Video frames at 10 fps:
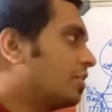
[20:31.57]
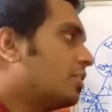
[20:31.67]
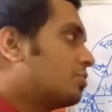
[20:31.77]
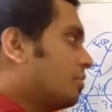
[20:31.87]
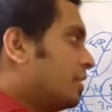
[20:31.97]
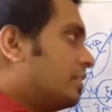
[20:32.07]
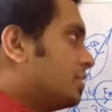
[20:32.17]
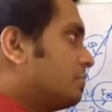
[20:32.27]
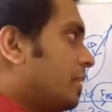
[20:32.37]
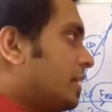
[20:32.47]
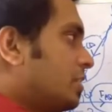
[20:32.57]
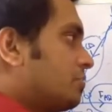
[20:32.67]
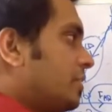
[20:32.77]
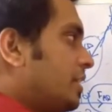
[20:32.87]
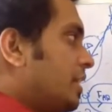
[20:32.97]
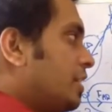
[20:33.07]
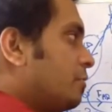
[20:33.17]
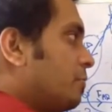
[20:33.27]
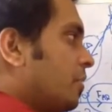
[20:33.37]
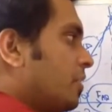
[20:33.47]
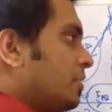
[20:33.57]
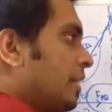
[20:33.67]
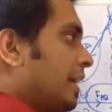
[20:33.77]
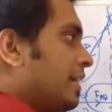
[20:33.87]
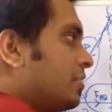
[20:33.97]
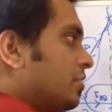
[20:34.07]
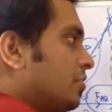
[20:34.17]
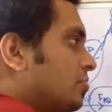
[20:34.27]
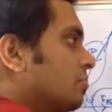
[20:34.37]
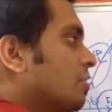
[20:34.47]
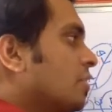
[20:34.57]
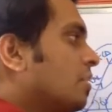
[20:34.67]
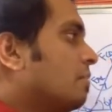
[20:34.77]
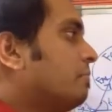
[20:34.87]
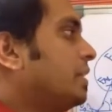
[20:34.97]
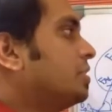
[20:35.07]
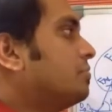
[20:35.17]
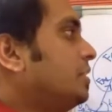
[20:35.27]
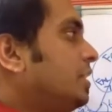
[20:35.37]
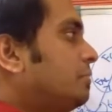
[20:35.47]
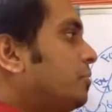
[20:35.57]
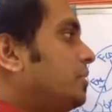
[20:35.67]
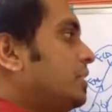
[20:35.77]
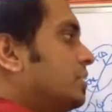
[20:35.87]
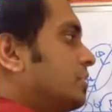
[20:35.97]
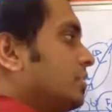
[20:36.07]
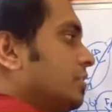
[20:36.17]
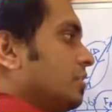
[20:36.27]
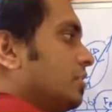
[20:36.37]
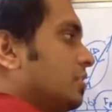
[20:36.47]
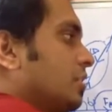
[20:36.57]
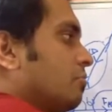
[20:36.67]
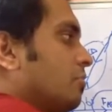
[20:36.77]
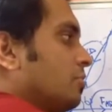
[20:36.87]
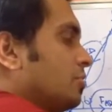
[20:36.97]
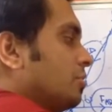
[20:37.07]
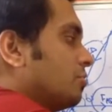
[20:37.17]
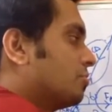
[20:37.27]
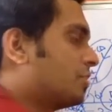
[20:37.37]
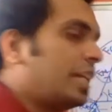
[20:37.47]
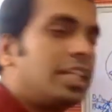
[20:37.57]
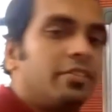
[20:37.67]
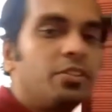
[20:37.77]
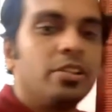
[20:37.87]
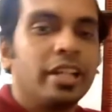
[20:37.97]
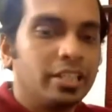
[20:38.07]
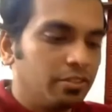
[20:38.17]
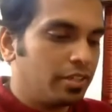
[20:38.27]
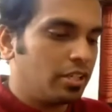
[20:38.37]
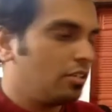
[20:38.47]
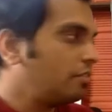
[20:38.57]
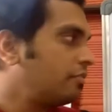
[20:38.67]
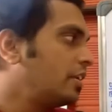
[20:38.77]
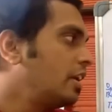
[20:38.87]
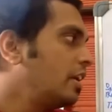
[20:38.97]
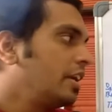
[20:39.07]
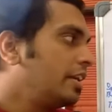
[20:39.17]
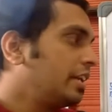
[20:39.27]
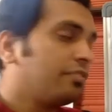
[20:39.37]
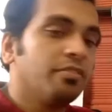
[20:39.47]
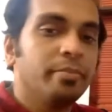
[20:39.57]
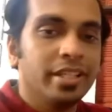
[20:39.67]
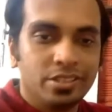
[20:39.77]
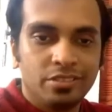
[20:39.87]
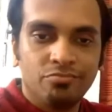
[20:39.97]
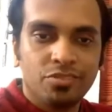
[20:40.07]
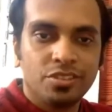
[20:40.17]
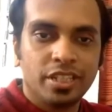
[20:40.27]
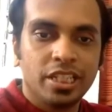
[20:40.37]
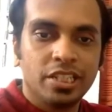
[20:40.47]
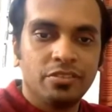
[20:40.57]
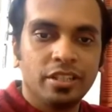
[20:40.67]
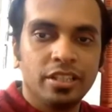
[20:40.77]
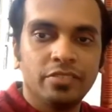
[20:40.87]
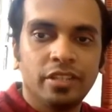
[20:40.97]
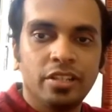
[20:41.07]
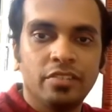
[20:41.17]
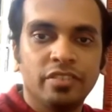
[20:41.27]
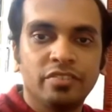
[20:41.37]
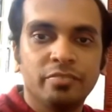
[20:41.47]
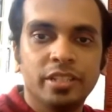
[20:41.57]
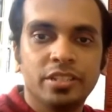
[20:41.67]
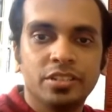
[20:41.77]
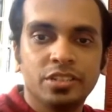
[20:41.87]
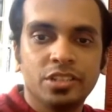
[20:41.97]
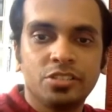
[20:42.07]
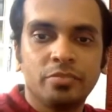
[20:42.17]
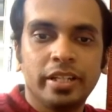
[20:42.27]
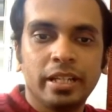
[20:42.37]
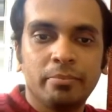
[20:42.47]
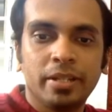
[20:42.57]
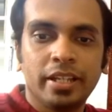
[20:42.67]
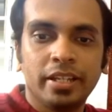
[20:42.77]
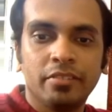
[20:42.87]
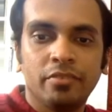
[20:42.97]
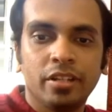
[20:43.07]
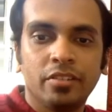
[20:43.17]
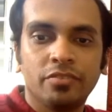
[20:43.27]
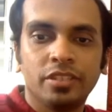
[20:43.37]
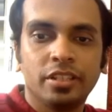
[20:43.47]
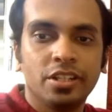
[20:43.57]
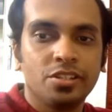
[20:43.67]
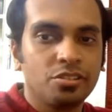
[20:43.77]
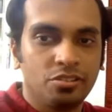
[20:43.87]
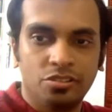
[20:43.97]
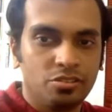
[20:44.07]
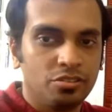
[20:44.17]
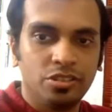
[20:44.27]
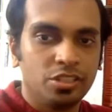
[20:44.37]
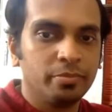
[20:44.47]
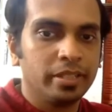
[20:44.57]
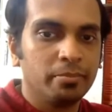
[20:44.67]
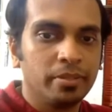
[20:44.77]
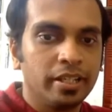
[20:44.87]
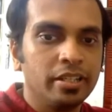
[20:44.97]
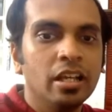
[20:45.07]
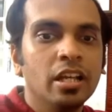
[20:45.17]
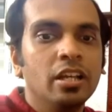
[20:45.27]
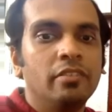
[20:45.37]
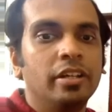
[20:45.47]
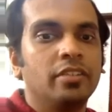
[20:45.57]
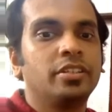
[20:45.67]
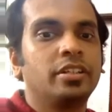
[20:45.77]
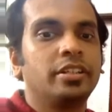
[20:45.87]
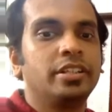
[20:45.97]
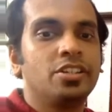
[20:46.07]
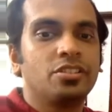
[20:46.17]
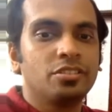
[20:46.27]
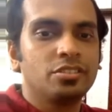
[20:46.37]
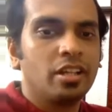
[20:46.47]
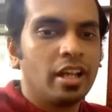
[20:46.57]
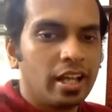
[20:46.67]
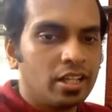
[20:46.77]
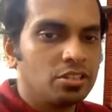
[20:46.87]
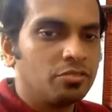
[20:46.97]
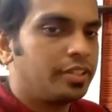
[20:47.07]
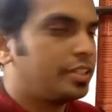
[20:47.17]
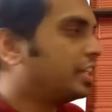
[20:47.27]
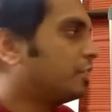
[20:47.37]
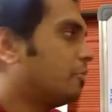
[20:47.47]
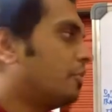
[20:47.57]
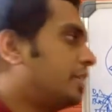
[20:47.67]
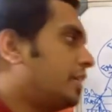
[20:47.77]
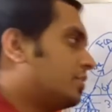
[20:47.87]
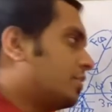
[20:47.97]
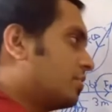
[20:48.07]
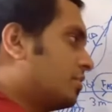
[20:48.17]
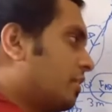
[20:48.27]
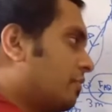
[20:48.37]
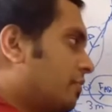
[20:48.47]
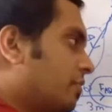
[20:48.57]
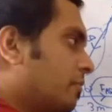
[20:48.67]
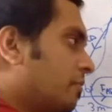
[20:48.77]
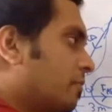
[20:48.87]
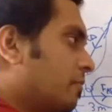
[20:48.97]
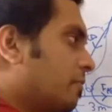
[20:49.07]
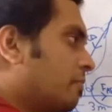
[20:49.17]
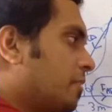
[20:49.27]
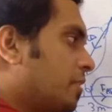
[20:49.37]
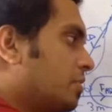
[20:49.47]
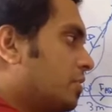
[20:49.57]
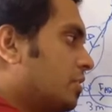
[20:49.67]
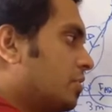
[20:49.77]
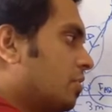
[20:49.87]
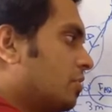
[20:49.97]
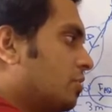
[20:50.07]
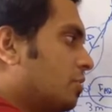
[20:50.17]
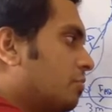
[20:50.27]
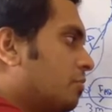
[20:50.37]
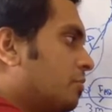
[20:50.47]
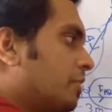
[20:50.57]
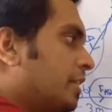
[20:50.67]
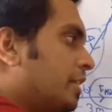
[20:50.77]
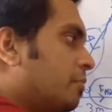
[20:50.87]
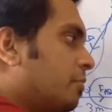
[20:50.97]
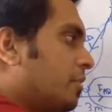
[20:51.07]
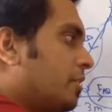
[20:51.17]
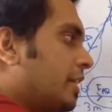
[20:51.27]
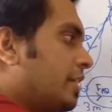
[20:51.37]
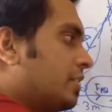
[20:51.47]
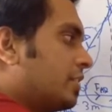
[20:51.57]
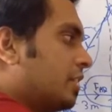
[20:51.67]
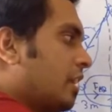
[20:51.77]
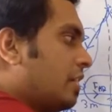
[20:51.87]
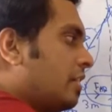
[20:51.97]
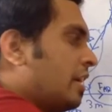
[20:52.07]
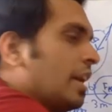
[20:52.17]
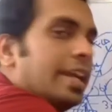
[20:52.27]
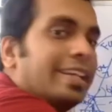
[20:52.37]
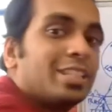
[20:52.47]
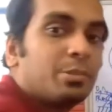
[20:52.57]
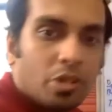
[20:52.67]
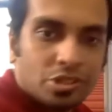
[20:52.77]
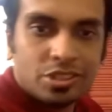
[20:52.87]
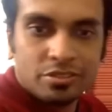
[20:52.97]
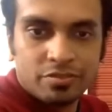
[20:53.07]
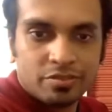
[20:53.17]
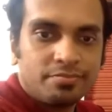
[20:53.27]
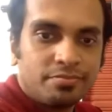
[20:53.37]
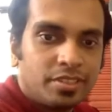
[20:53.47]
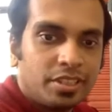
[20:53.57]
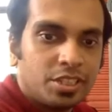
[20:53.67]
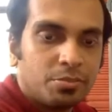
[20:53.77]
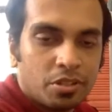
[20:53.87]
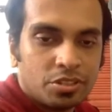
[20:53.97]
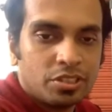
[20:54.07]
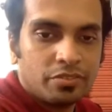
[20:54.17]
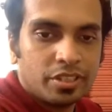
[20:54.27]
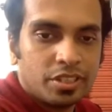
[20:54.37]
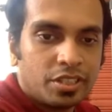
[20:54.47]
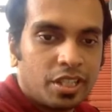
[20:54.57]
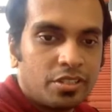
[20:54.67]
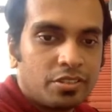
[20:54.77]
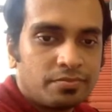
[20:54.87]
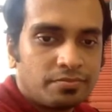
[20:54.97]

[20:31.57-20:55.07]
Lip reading: So here it is minus 28.86. Minus 28.86 is this is equal to 0. So straight away we'll get the value of FBC. Straight away we'll get the value of FBC just by applying one of the conditions. Just by applying one of the conditions as 28.86. FBC is also equal to 28.86 and it is positive. It is positive in this case.